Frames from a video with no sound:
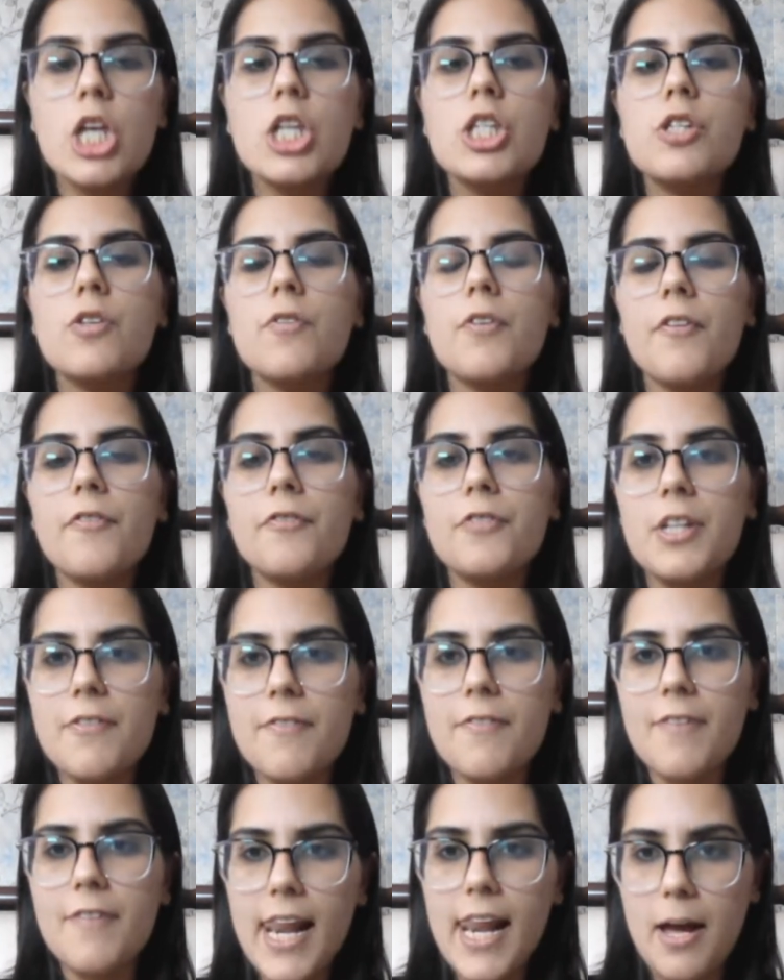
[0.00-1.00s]
So we've
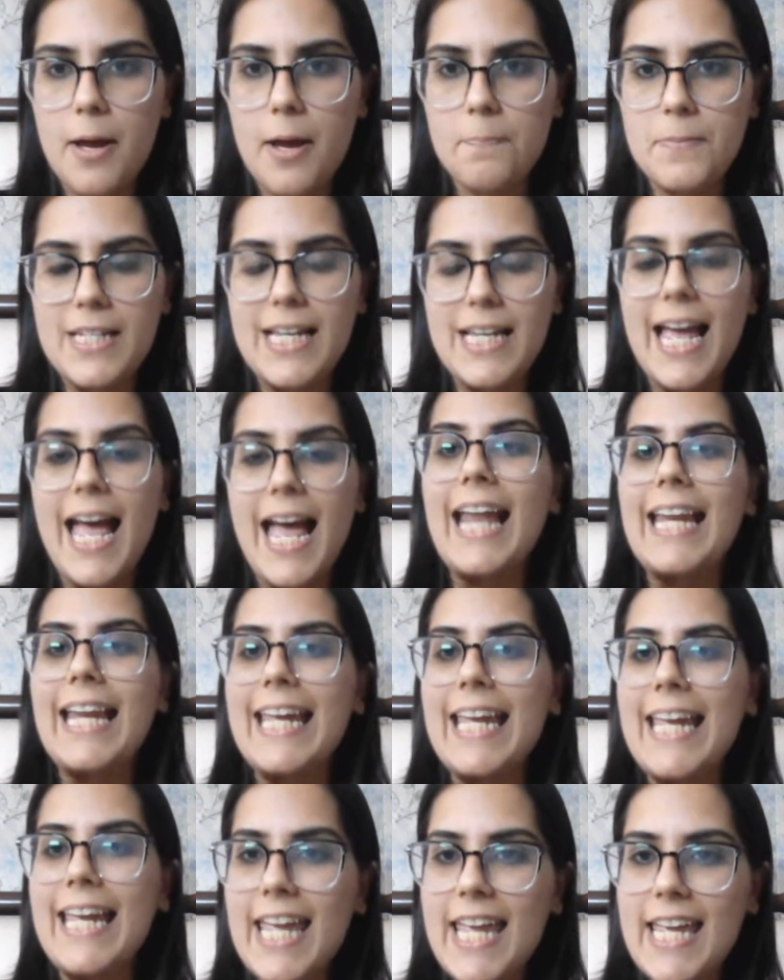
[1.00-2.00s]
developed an
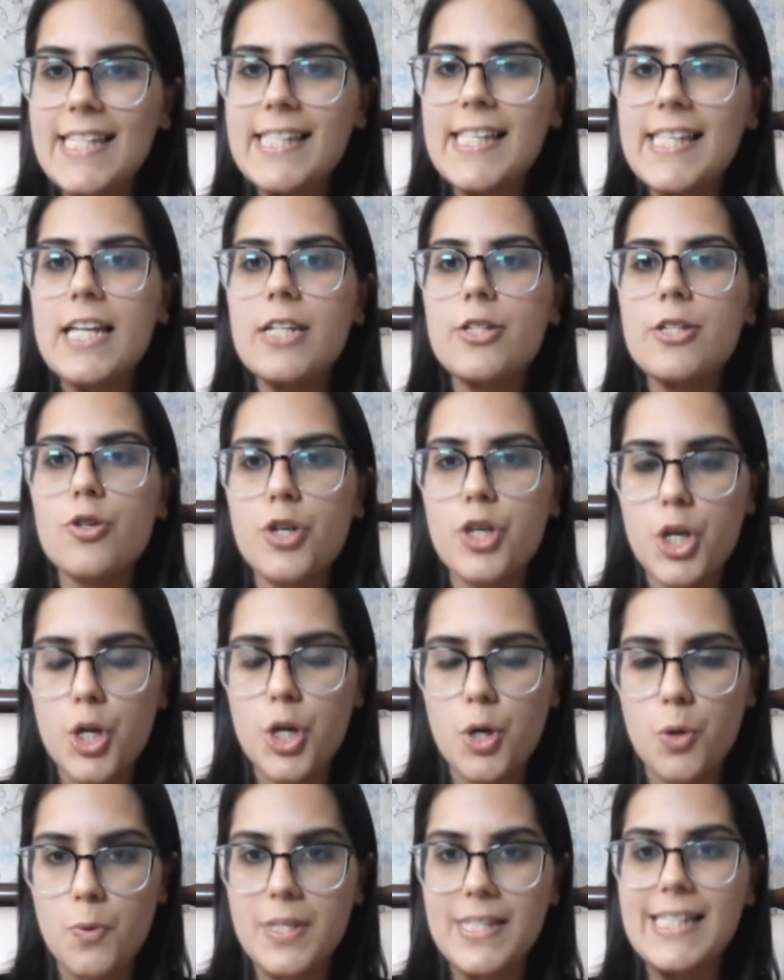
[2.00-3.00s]

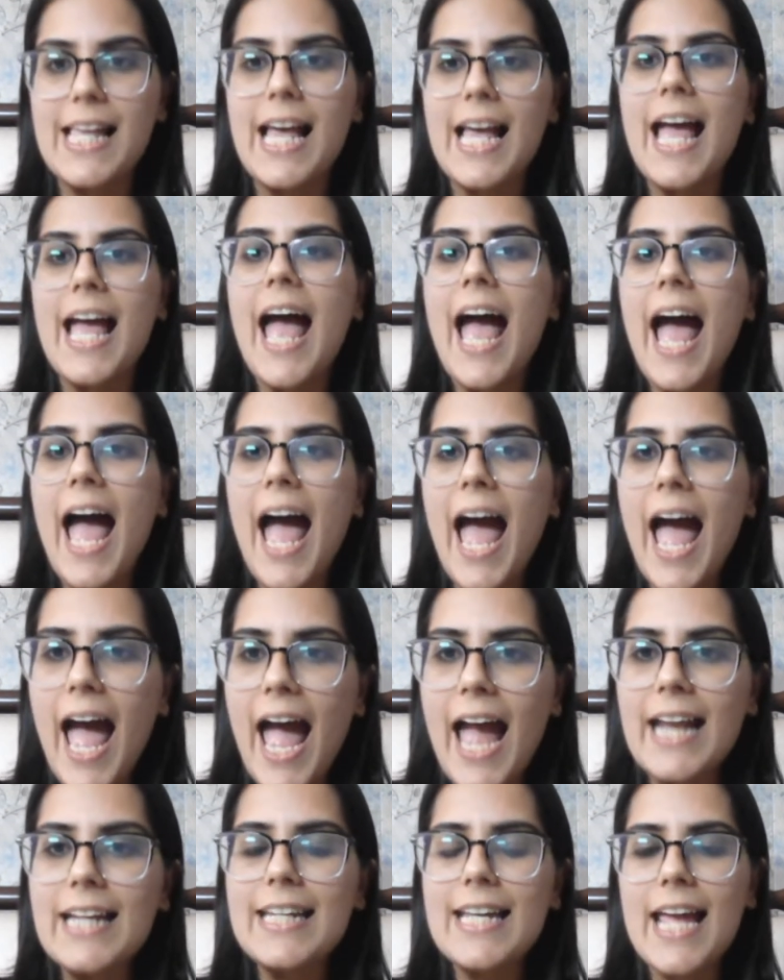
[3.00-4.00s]
easy-to-use
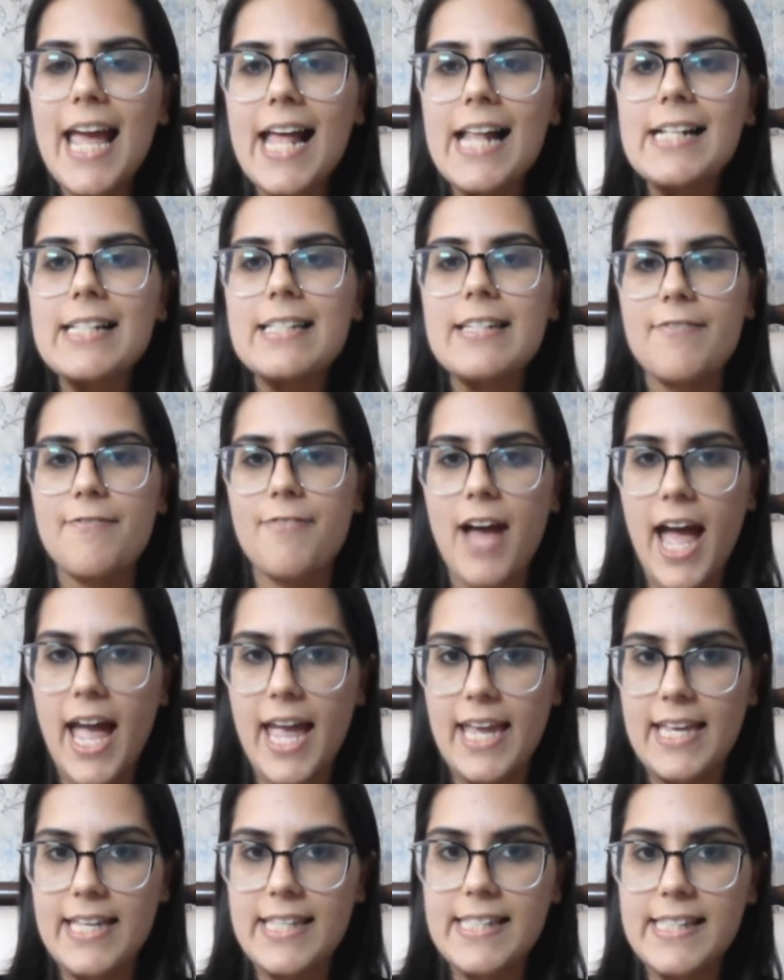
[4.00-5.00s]
handheld
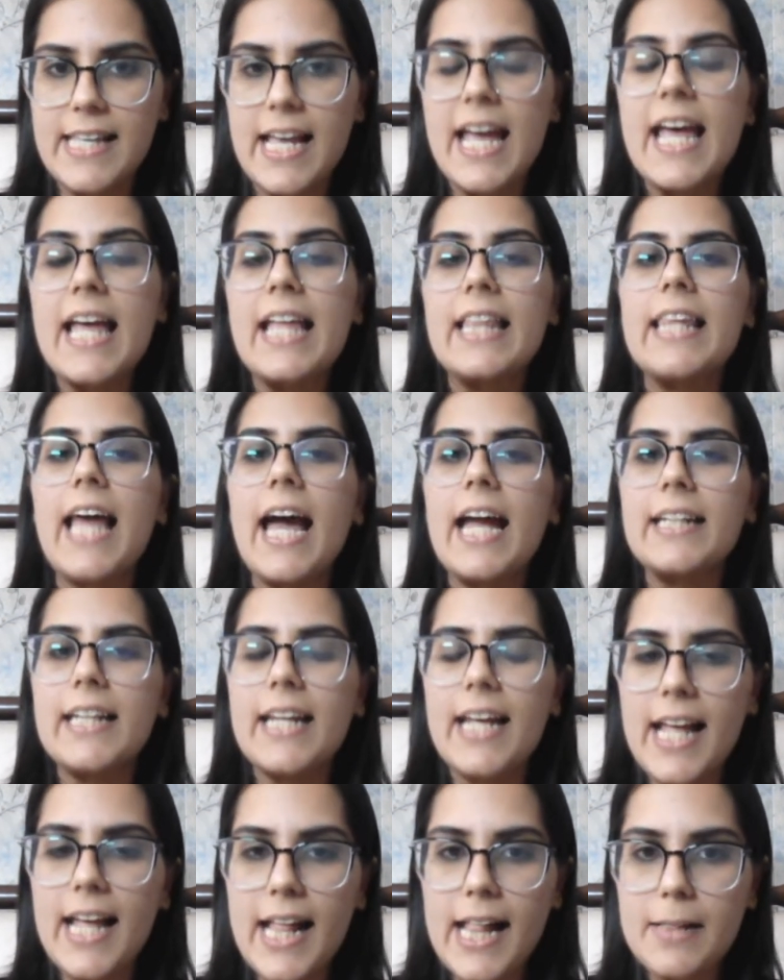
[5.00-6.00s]
device that
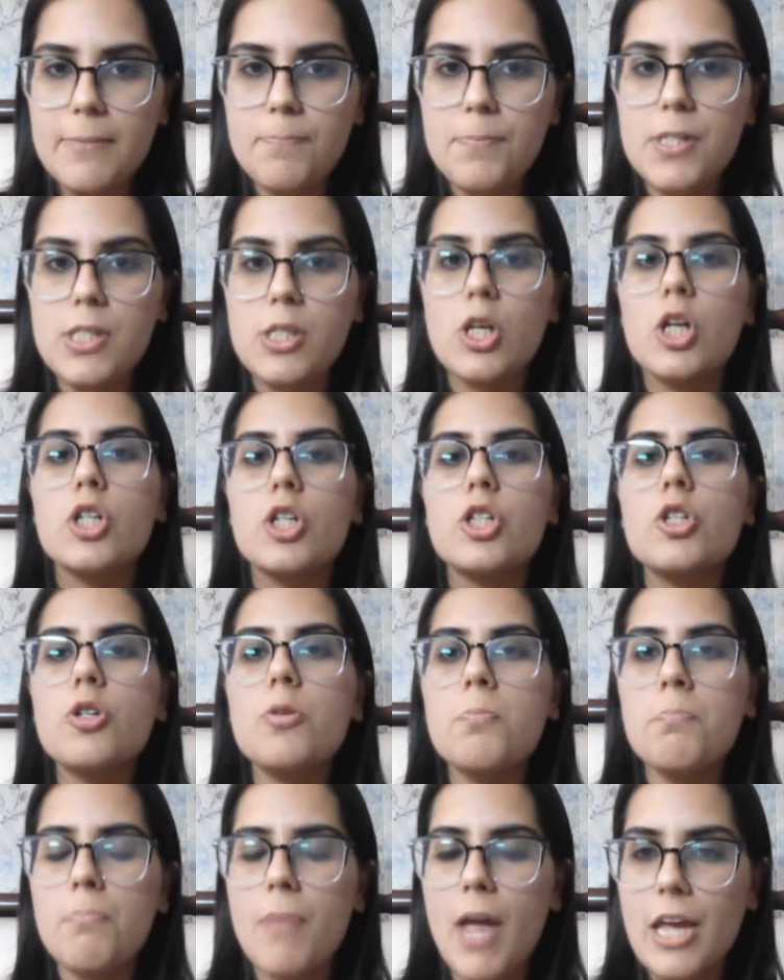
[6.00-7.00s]
helps
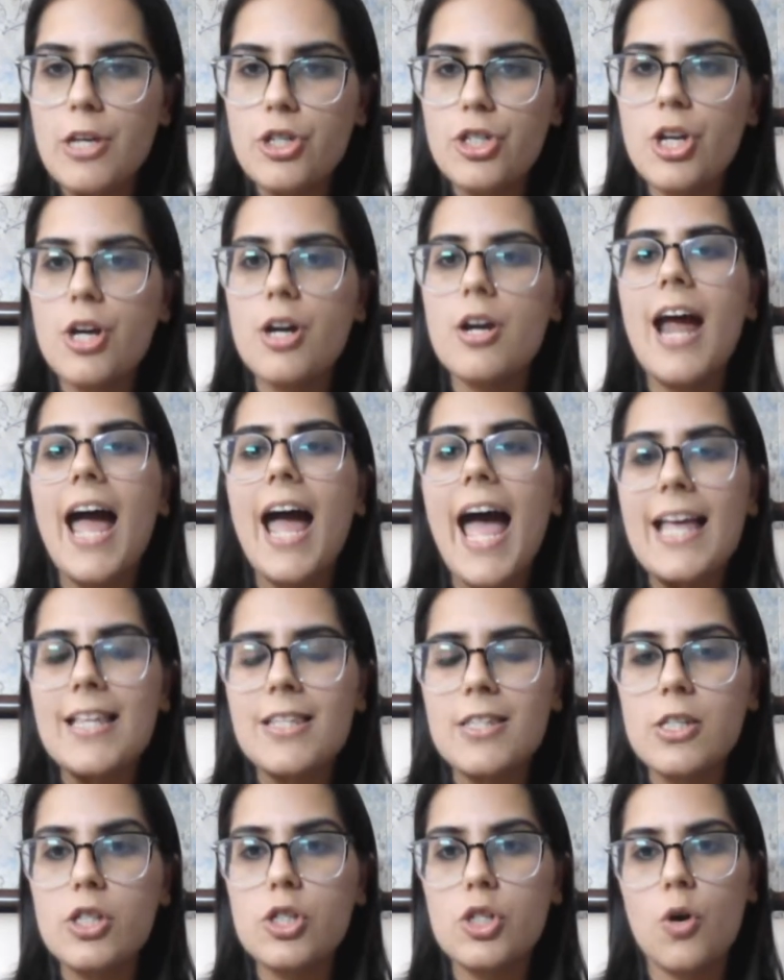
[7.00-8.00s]
to measure
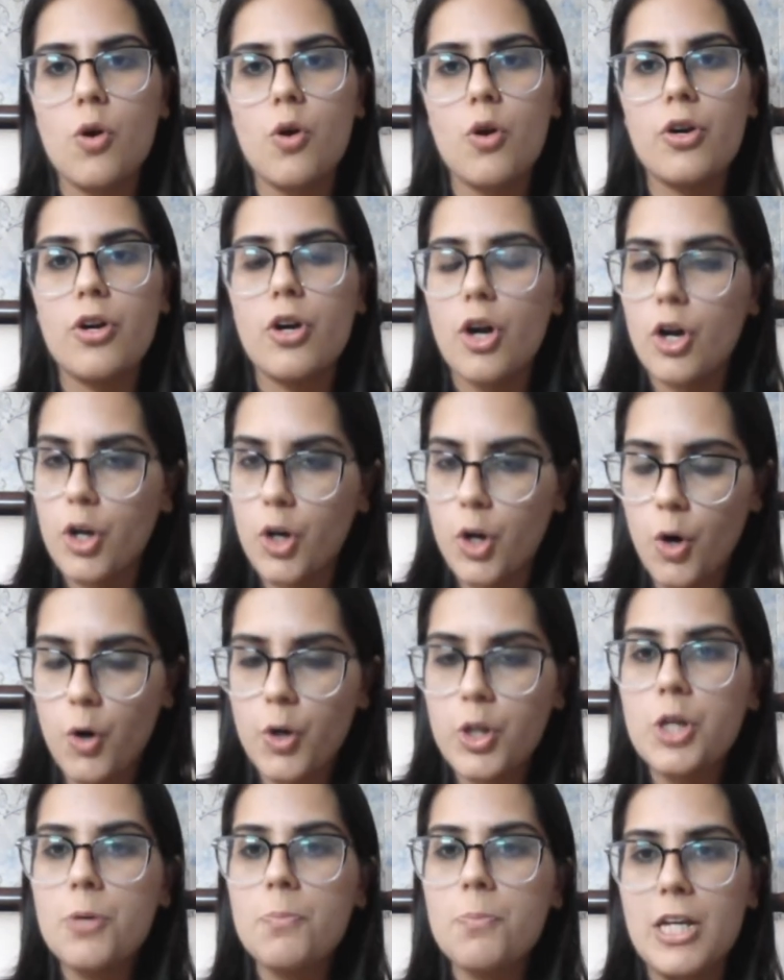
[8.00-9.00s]
and store
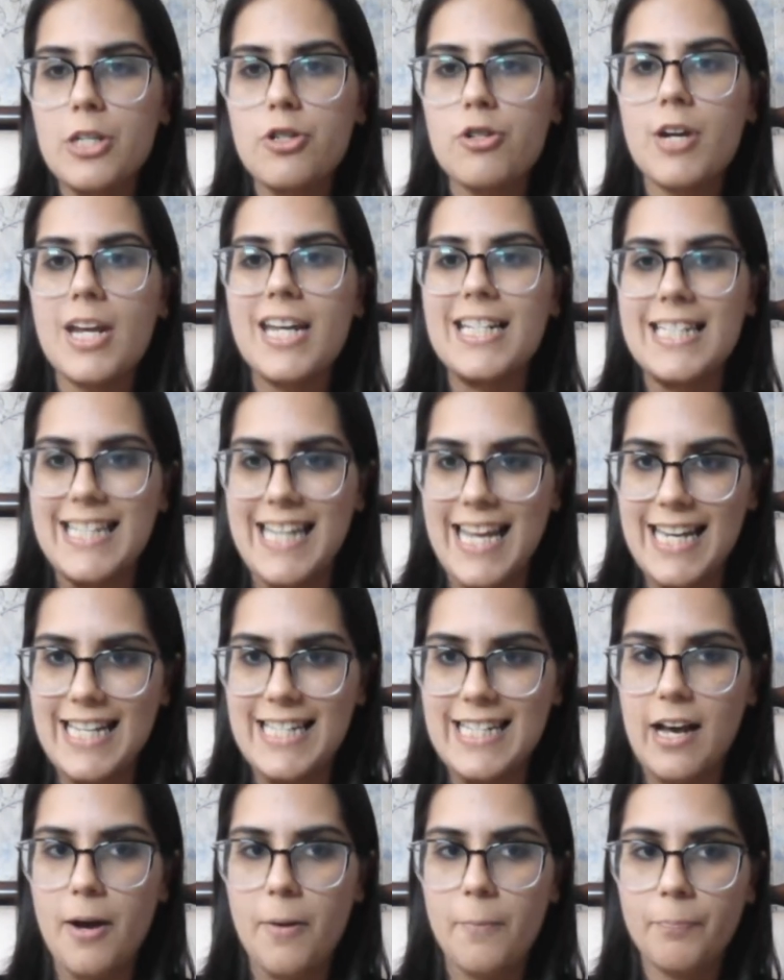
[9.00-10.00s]
goniometric
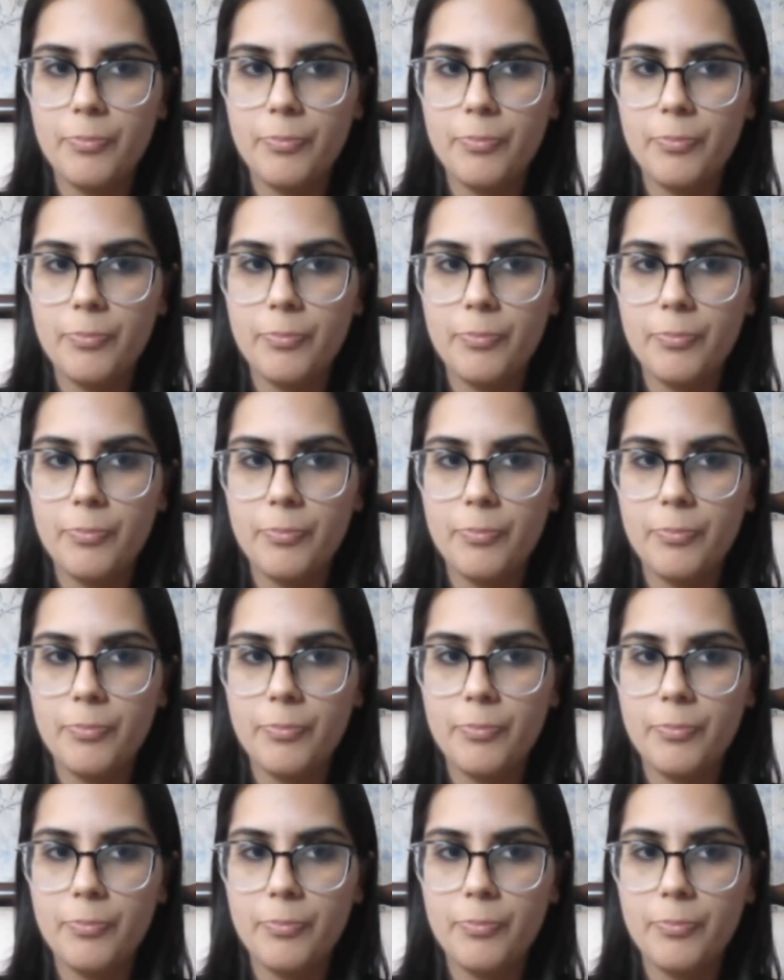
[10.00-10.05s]
data.